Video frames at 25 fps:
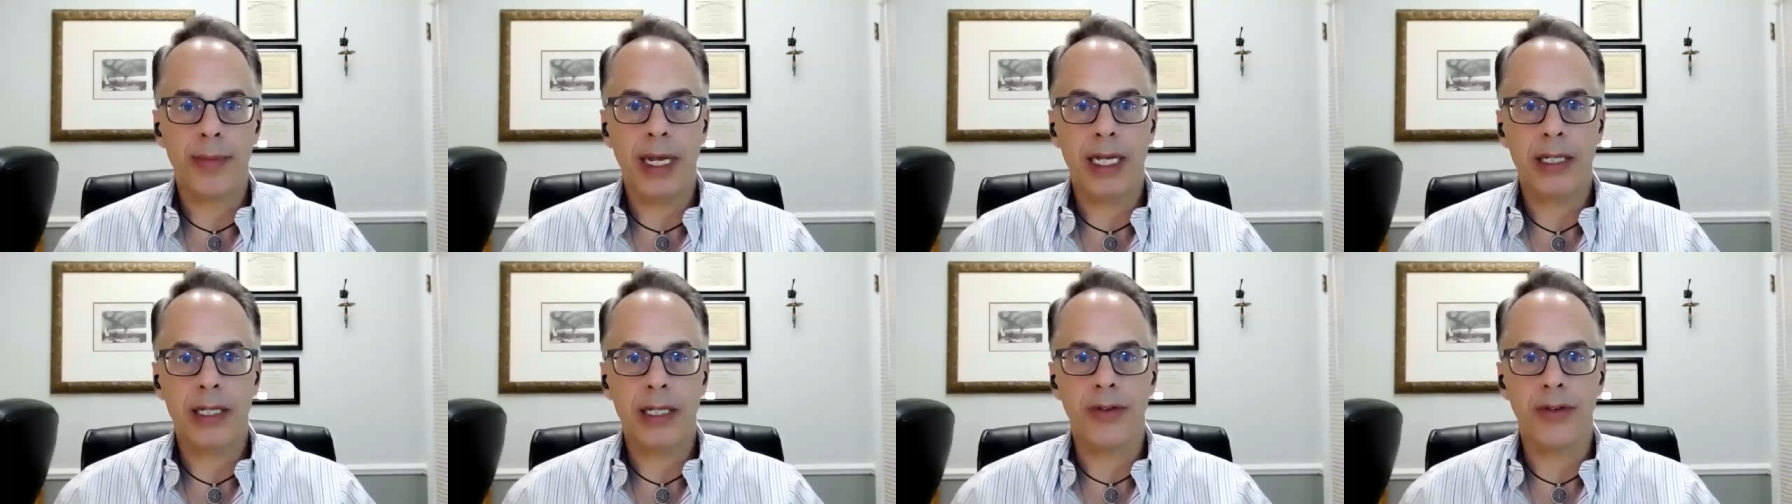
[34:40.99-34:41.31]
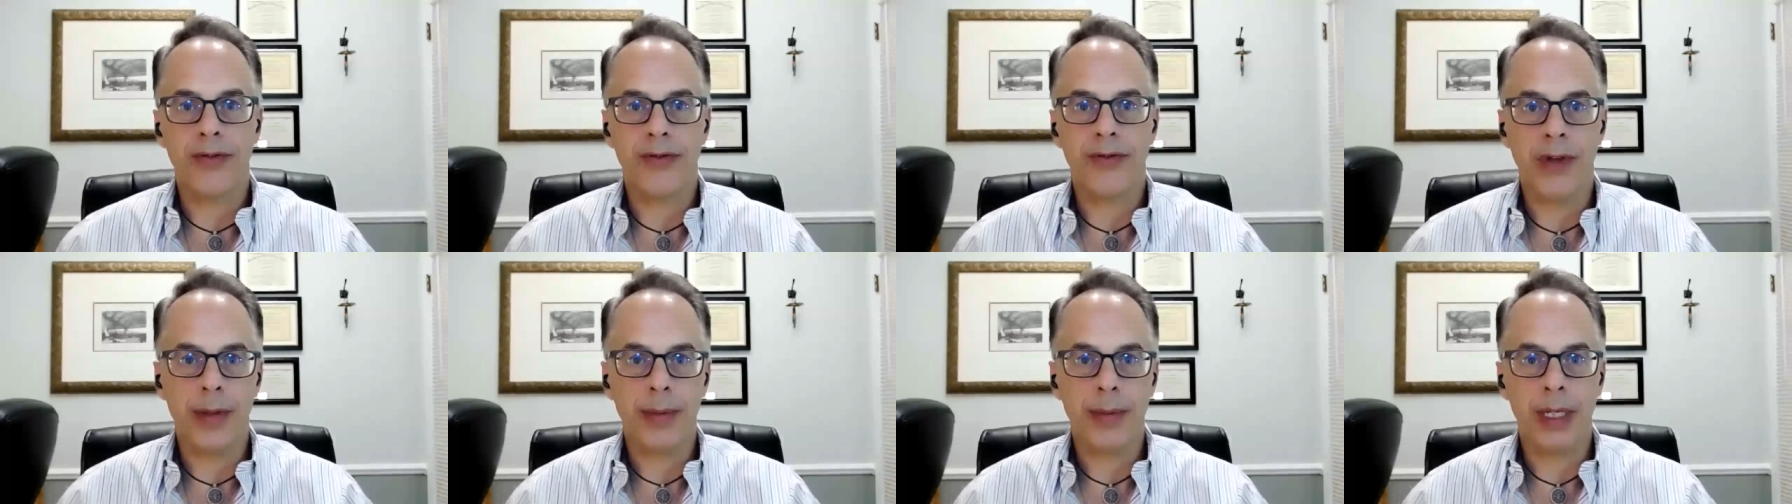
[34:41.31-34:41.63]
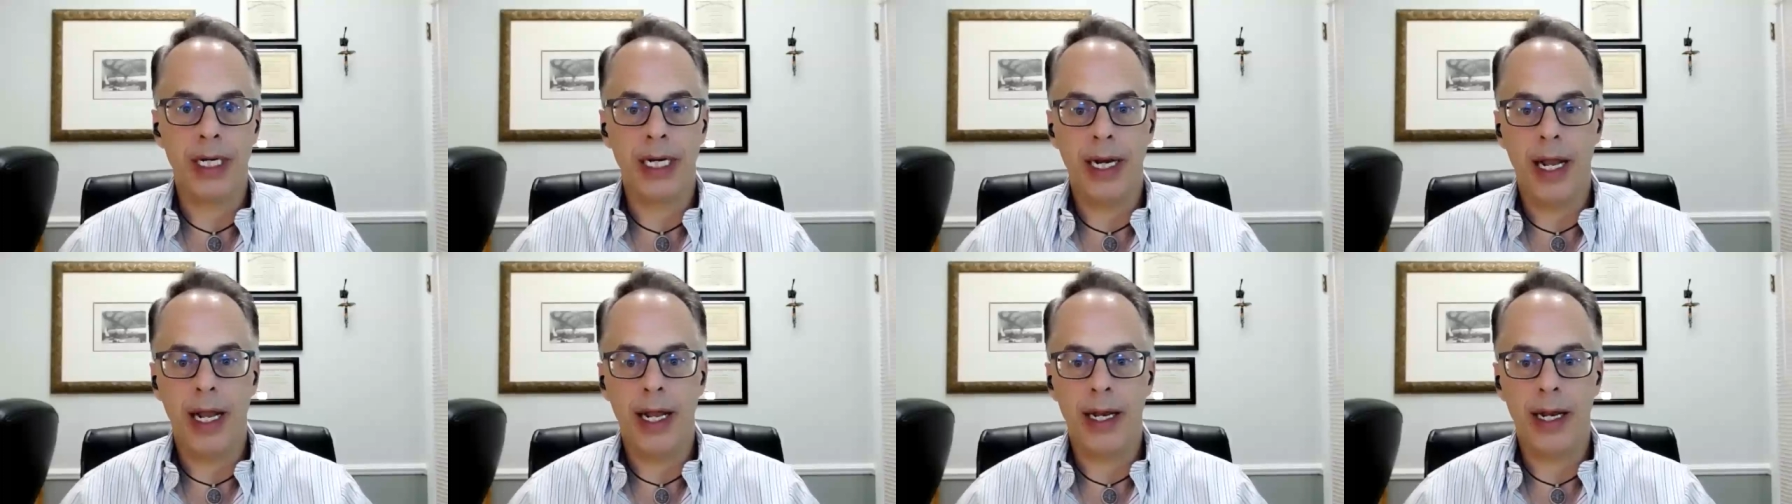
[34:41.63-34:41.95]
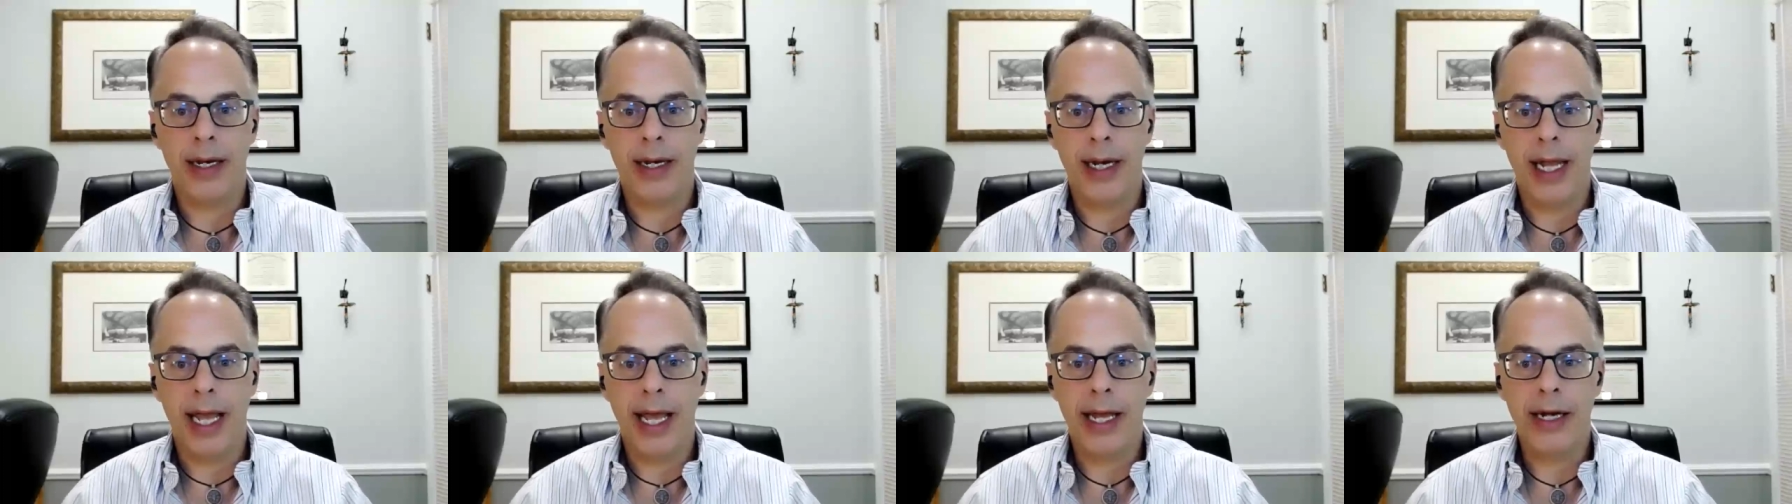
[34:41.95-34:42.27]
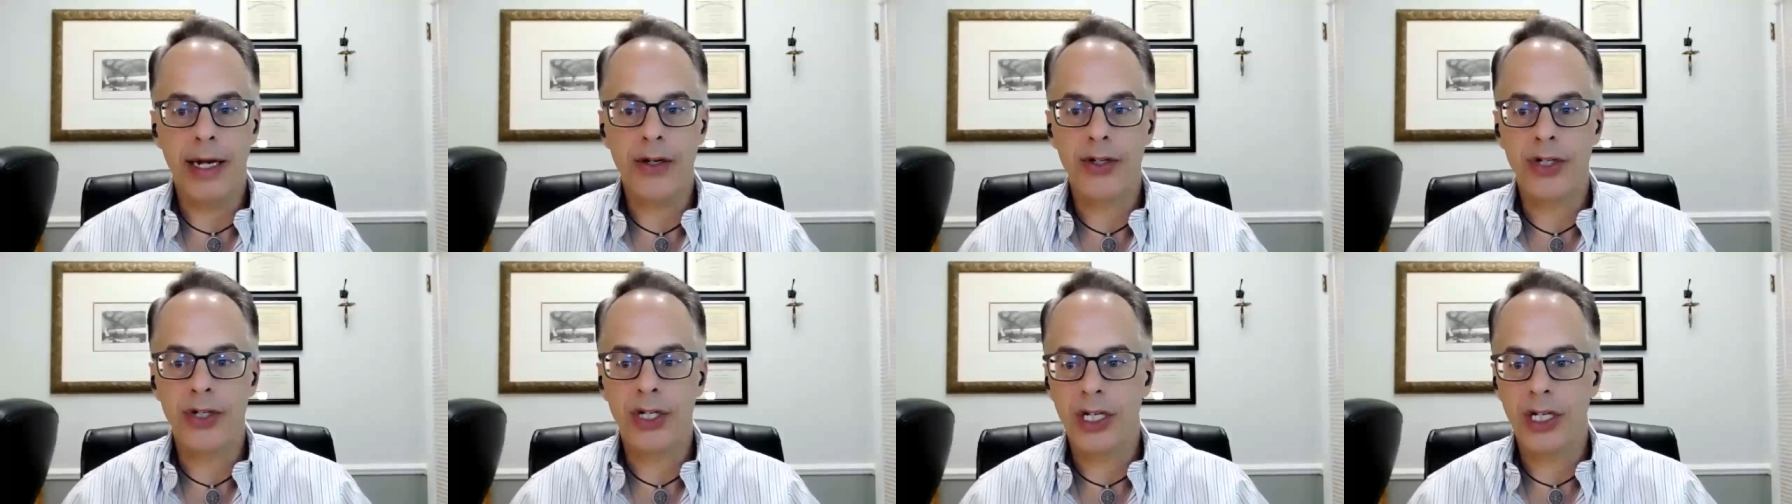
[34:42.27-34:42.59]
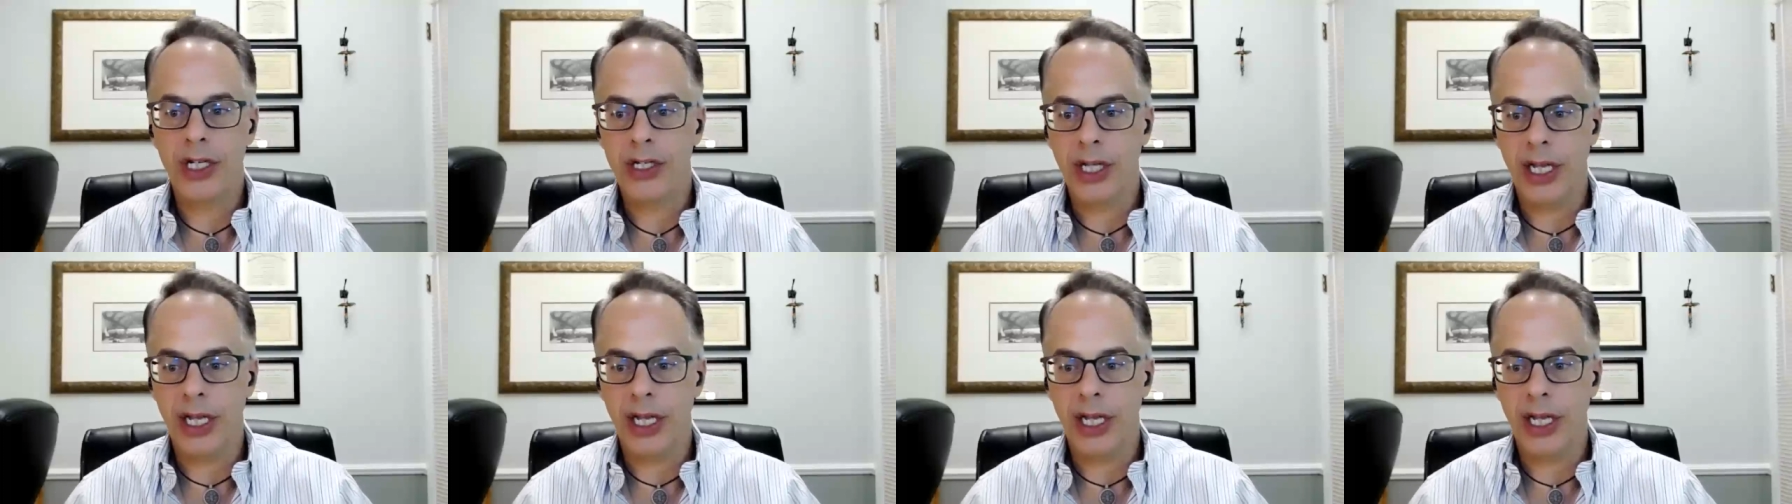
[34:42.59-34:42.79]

masculine, feminine, and energies,